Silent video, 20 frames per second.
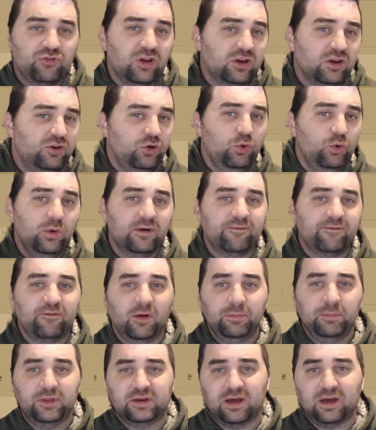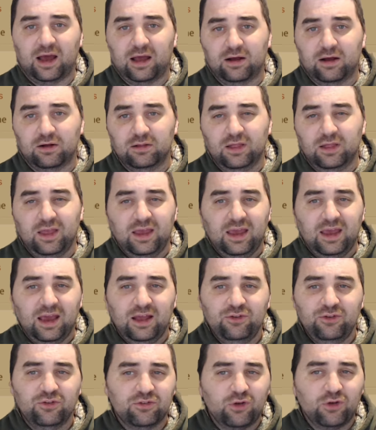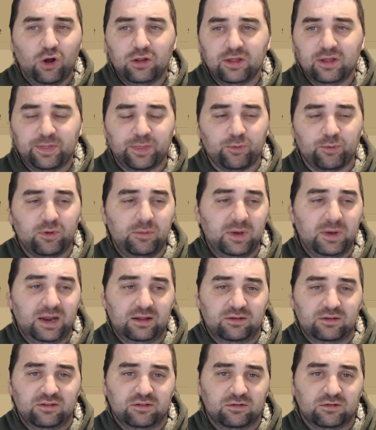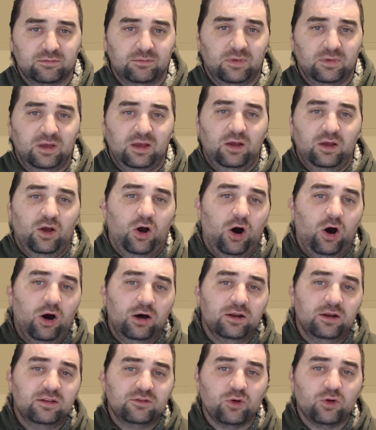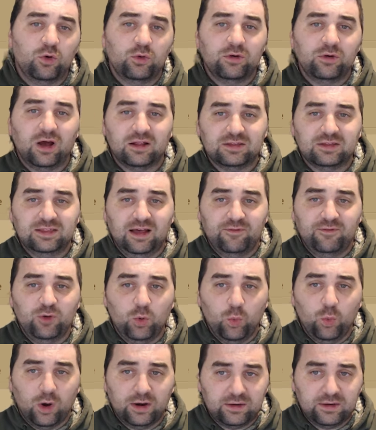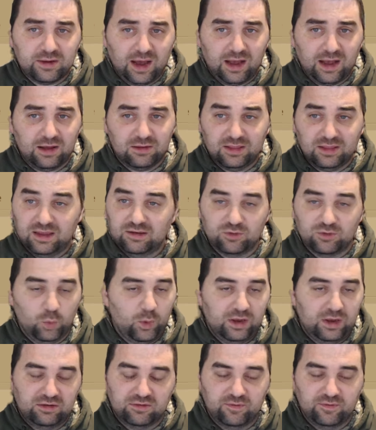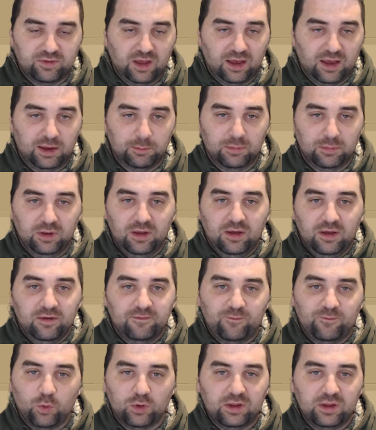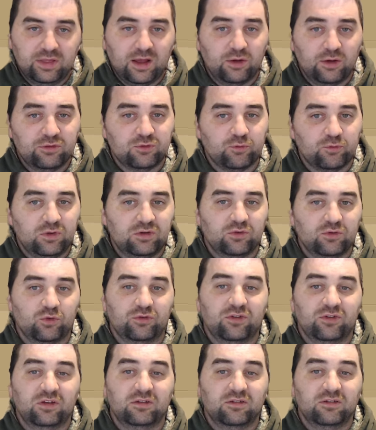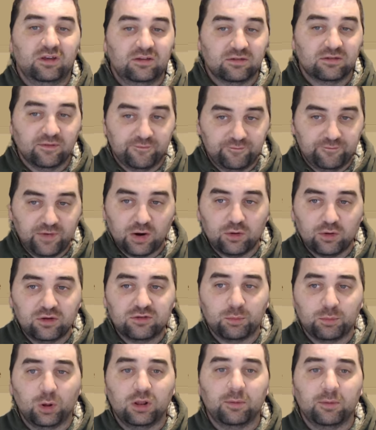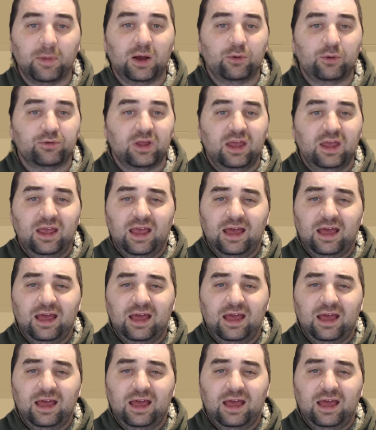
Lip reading: to and from the tile and just call it 3 minutes. On its own, a level 1 tile is a waste of time. 40,000 resources is a very small amount, and